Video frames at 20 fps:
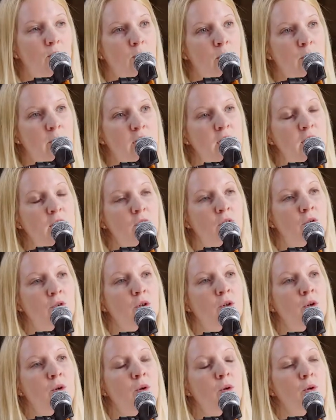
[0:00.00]
when we did it on
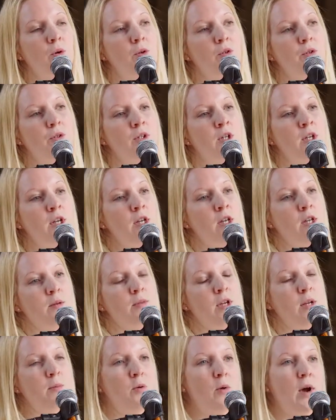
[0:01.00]
the course,
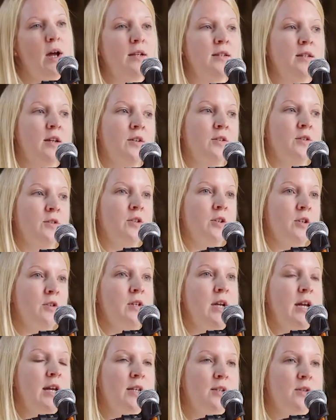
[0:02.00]
people had done
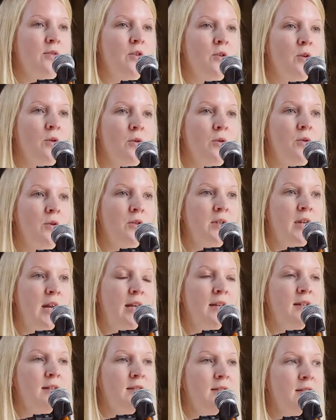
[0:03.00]
2 days of the course
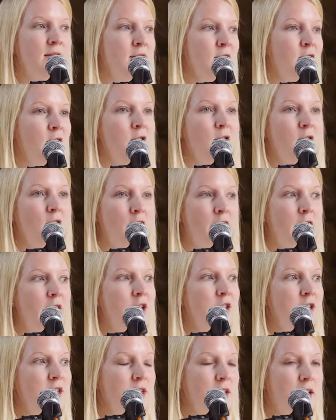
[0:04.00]
getting to know
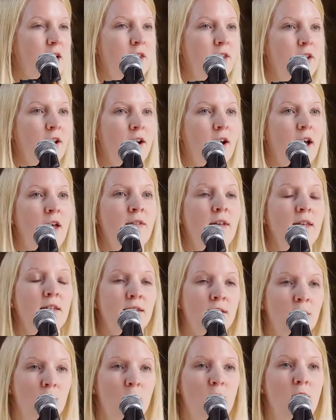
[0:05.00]
co-creation together, and they
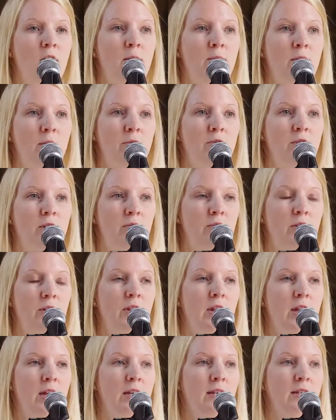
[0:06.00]
still all came up with
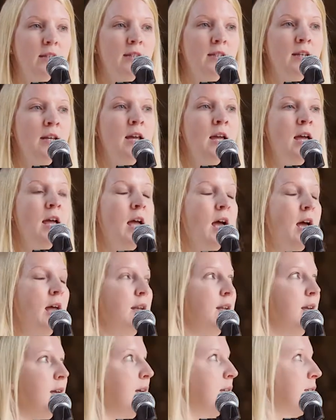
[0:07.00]
different things.
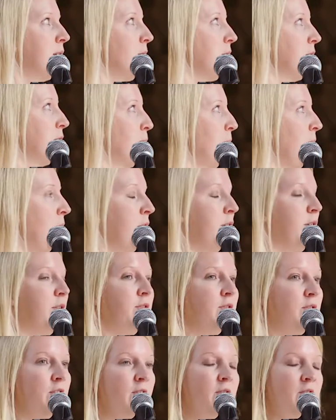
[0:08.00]
And so it's about
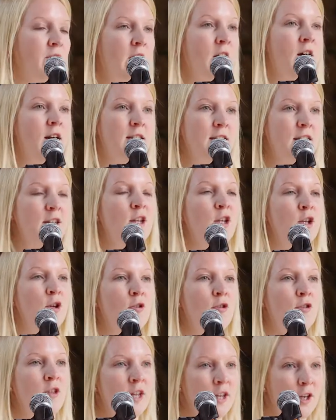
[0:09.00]
the idea that
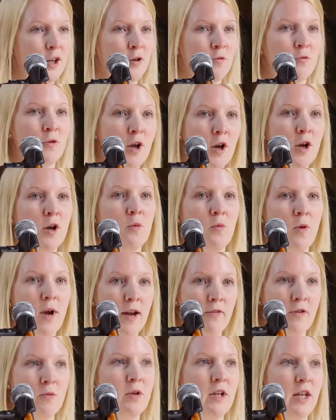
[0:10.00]
you think you know what
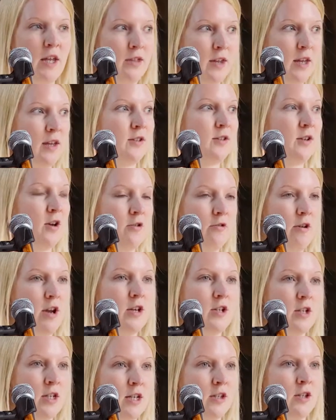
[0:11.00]
everybody thinks
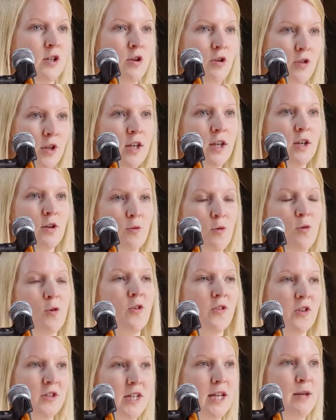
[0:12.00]
co-creation is, and you think you're
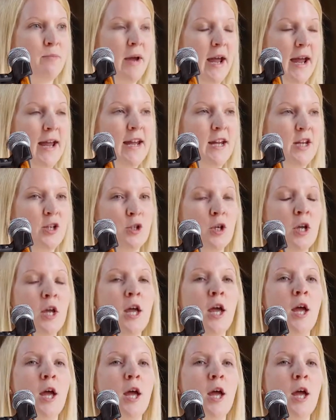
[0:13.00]
all on the same page,